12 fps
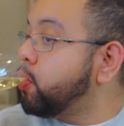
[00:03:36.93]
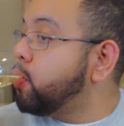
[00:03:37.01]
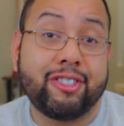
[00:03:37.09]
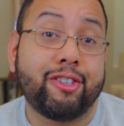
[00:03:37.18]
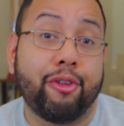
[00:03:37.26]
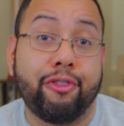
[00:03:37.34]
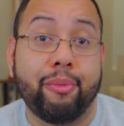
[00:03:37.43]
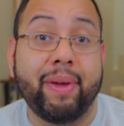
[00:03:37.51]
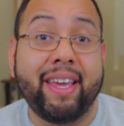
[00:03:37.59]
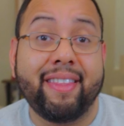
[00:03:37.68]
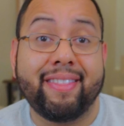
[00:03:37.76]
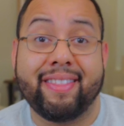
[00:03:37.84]
So for
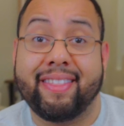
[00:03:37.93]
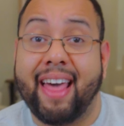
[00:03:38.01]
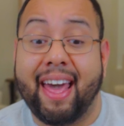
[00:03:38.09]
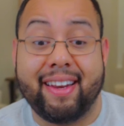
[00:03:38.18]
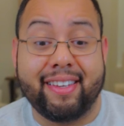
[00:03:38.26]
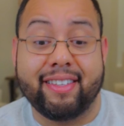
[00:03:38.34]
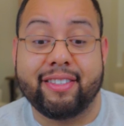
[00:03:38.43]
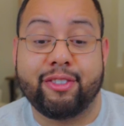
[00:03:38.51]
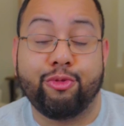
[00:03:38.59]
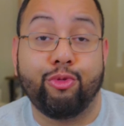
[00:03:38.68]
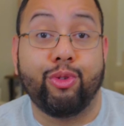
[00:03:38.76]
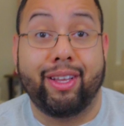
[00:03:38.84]
me, that
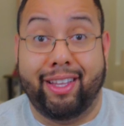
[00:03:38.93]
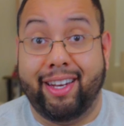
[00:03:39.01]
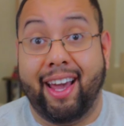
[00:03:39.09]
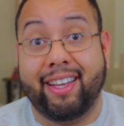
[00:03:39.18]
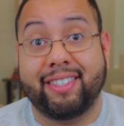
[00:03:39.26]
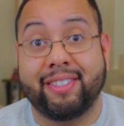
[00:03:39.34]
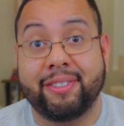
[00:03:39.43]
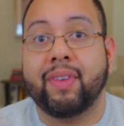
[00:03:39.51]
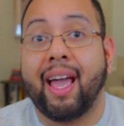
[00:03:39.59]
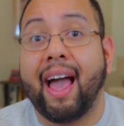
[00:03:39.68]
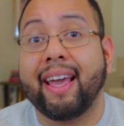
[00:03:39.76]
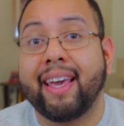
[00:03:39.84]
is really nice.
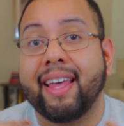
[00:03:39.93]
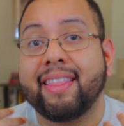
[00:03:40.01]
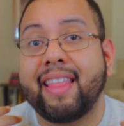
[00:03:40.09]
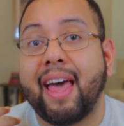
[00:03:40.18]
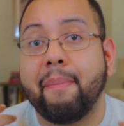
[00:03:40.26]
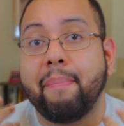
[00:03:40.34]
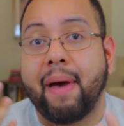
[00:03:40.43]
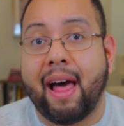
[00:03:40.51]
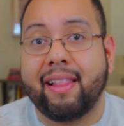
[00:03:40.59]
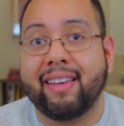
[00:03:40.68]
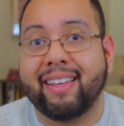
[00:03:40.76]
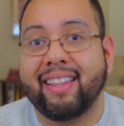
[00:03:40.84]
I get that
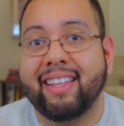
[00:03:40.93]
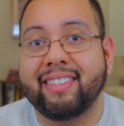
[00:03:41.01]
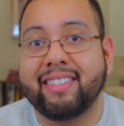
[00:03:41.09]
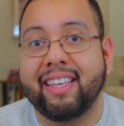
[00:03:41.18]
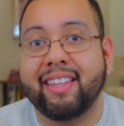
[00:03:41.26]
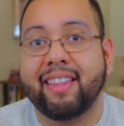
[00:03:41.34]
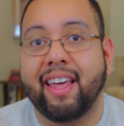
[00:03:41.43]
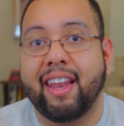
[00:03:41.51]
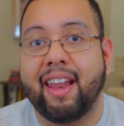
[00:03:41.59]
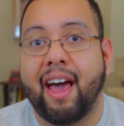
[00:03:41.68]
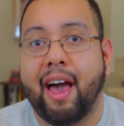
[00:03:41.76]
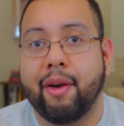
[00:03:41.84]
palate cleansing
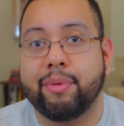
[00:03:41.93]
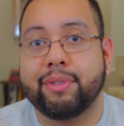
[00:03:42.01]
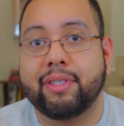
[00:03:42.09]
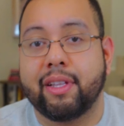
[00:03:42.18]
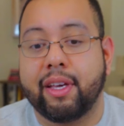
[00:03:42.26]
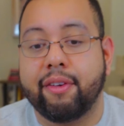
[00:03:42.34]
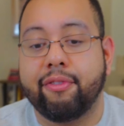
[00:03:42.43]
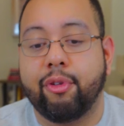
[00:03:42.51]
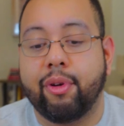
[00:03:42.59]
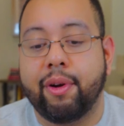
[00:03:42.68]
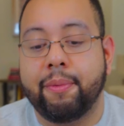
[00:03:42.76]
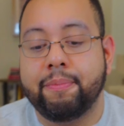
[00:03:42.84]
that I was looking
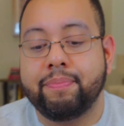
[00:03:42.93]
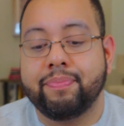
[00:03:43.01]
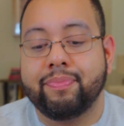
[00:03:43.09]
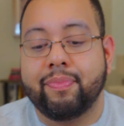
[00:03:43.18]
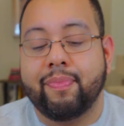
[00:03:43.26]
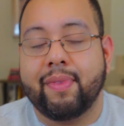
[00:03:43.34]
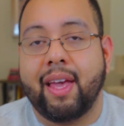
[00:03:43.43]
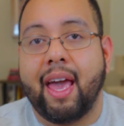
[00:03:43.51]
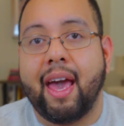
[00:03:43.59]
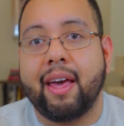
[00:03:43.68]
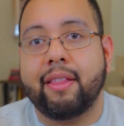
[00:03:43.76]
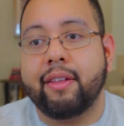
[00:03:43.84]
for,
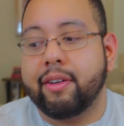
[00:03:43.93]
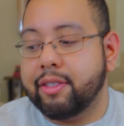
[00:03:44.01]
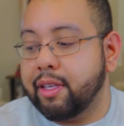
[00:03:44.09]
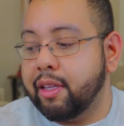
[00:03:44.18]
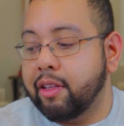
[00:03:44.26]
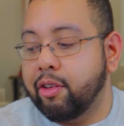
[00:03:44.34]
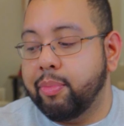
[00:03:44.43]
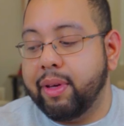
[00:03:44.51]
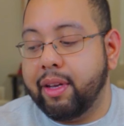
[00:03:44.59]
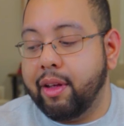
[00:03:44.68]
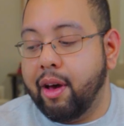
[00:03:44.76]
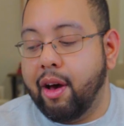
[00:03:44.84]
and there's a little
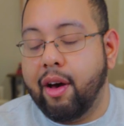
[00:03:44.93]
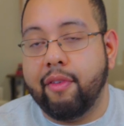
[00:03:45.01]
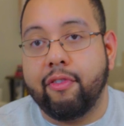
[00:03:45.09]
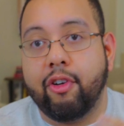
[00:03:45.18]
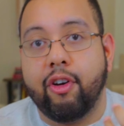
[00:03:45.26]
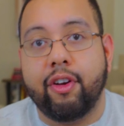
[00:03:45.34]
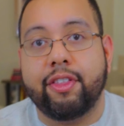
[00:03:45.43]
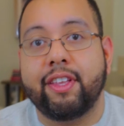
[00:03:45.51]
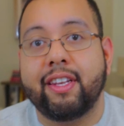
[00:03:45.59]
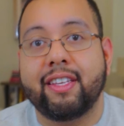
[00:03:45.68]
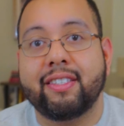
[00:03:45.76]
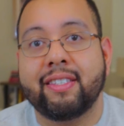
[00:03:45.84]
bit of
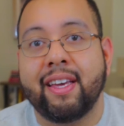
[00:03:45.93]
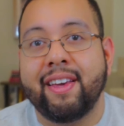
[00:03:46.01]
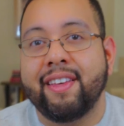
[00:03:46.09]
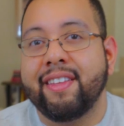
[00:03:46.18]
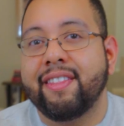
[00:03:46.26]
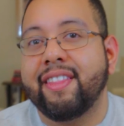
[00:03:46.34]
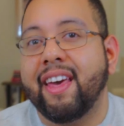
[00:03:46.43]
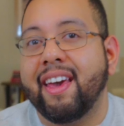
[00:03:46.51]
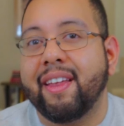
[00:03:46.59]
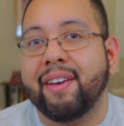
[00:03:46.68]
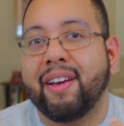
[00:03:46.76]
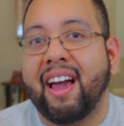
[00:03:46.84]
earthiness
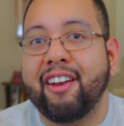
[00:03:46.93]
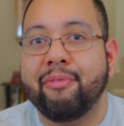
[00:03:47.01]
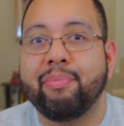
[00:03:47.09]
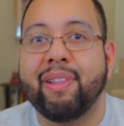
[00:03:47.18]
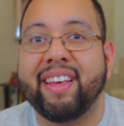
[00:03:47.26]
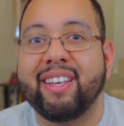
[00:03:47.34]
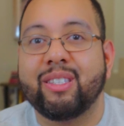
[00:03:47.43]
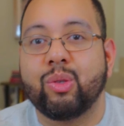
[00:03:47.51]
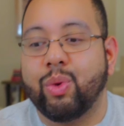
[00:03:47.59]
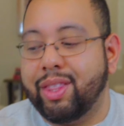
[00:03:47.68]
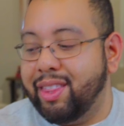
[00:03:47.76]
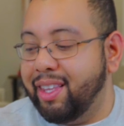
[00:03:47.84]
that kind of plays
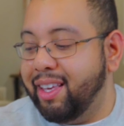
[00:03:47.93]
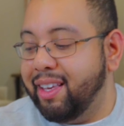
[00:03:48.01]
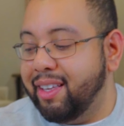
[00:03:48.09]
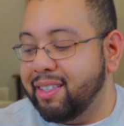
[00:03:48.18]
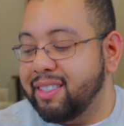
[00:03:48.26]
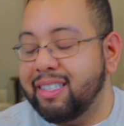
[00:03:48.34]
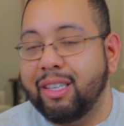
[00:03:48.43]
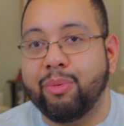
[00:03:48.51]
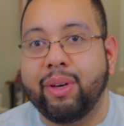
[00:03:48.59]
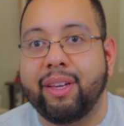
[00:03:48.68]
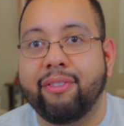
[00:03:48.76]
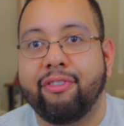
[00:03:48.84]
with the
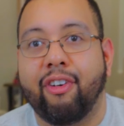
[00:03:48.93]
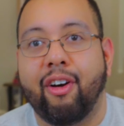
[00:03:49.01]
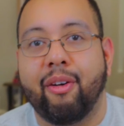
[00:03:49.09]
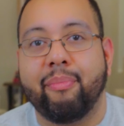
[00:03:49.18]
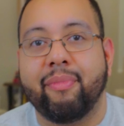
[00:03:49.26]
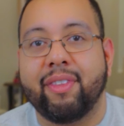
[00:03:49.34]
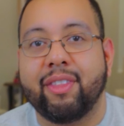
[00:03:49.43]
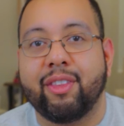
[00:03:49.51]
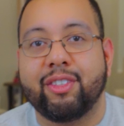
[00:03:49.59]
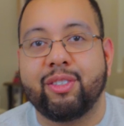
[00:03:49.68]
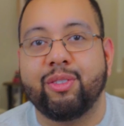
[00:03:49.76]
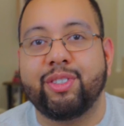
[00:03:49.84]
seaweed from the
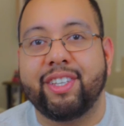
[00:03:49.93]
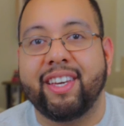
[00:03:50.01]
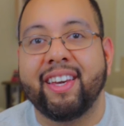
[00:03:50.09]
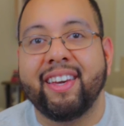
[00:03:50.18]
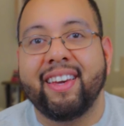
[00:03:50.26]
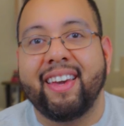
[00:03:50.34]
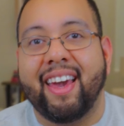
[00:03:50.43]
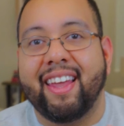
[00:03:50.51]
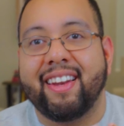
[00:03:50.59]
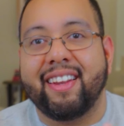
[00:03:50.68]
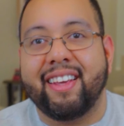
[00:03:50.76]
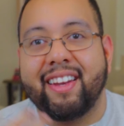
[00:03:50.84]
sushi,
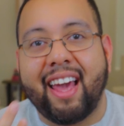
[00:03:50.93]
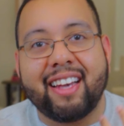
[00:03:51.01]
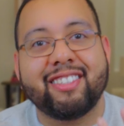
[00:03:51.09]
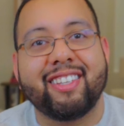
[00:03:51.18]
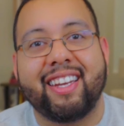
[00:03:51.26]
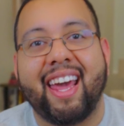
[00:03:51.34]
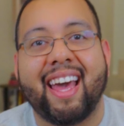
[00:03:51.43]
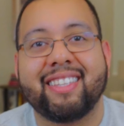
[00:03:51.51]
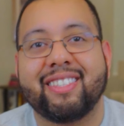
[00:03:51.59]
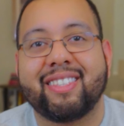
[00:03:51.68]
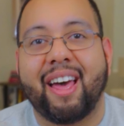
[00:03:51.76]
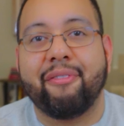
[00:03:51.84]
and it actually
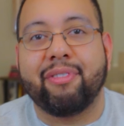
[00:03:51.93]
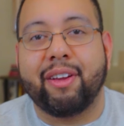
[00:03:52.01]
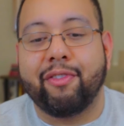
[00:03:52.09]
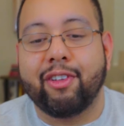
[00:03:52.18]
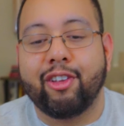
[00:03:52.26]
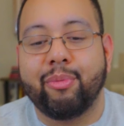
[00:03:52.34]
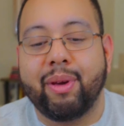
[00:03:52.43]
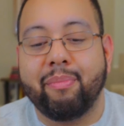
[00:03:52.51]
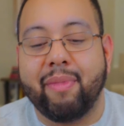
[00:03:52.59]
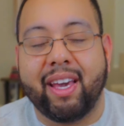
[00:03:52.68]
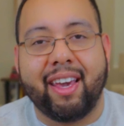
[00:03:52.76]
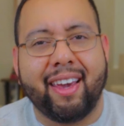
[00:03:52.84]
enhances that flavor a little bit,
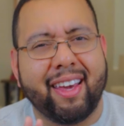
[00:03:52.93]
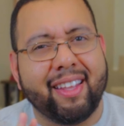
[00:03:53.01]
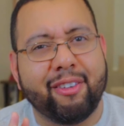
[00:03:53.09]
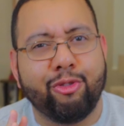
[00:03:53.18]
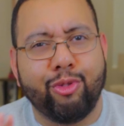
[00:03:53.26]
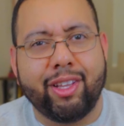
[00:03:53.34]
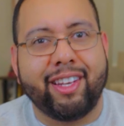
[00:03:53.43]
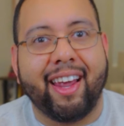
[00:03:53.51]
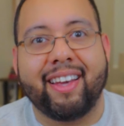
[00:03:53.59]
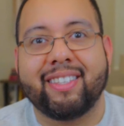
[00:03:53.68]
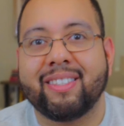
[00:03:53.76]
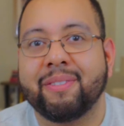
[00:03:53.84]
making it really
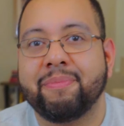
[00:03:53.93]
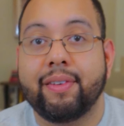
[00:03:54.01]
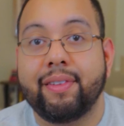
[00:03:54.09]
nice.